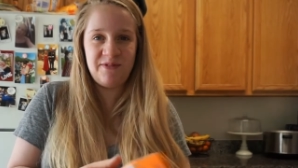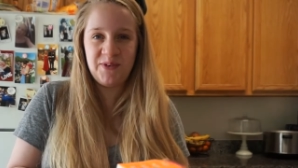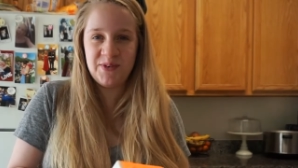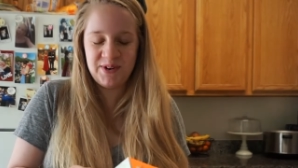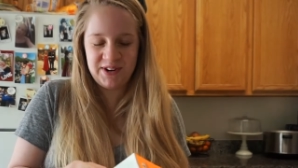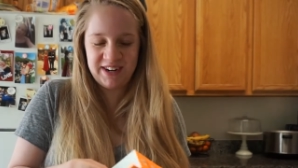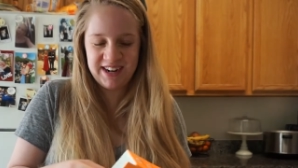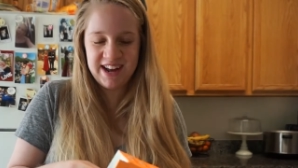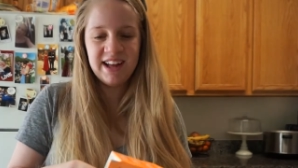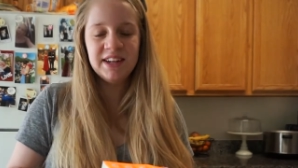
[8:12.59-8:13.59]
for
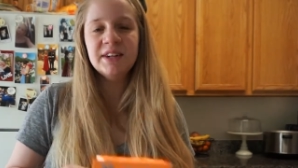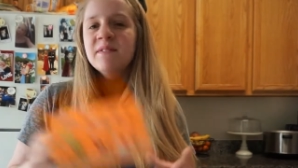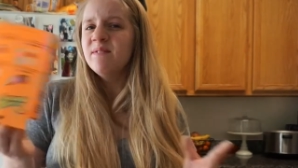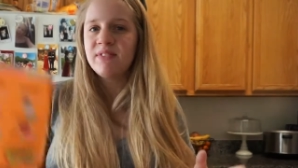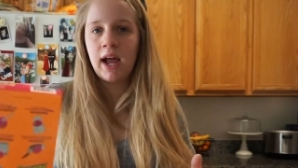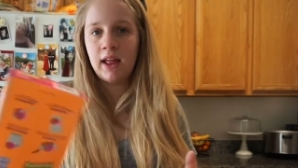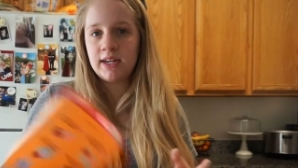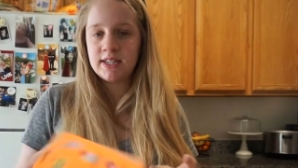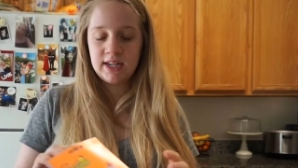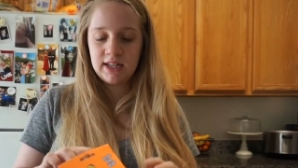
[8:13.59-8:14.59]
it. I
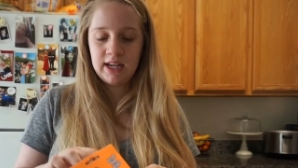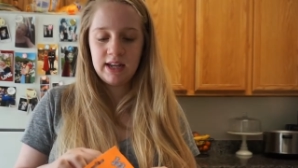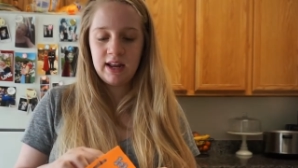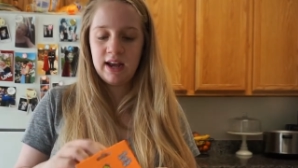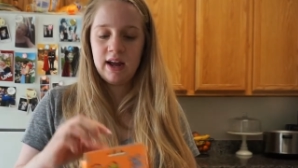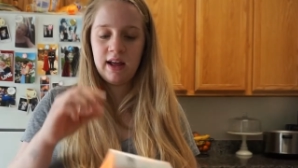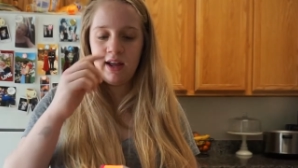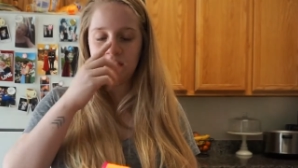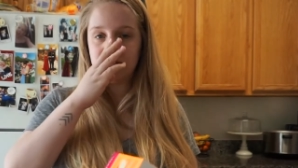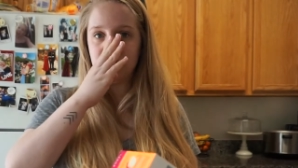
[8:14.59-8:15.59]
like to clean and I
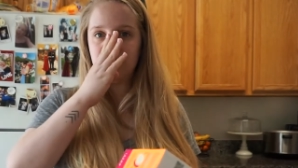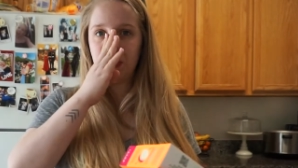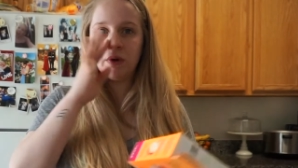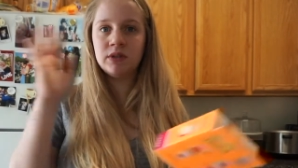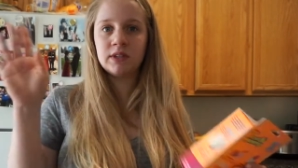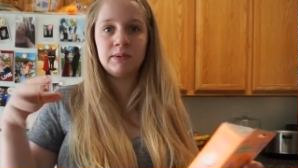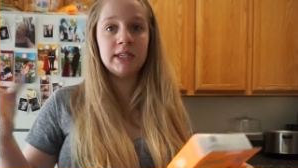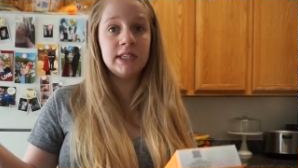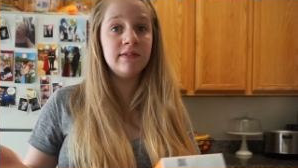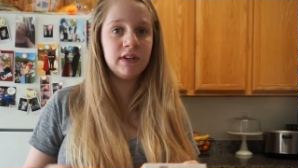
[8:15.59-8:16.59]
like to post some
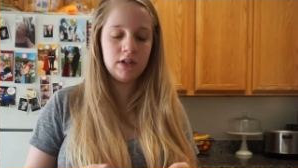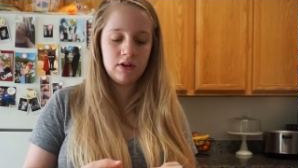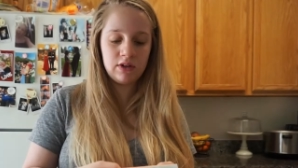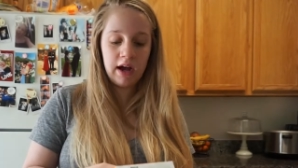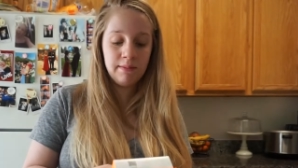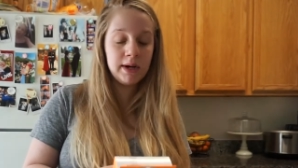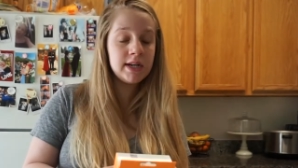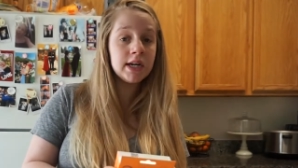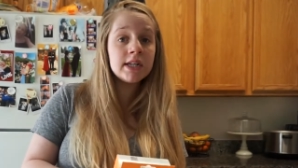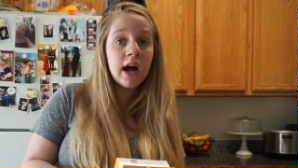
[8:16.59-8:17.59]
cleaning videos on my
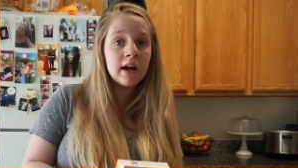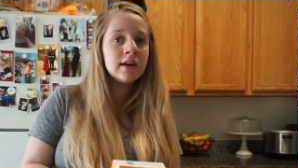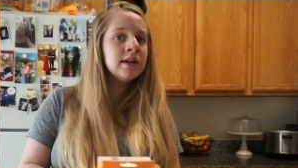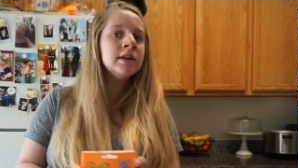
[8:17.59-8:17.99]
TikTok.